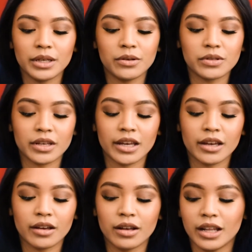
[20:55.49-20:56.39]

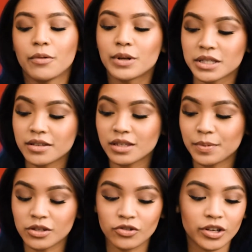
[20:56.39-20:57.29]
using, like once it's
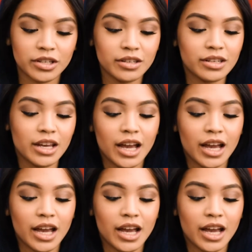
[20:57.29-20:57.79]
been straightened,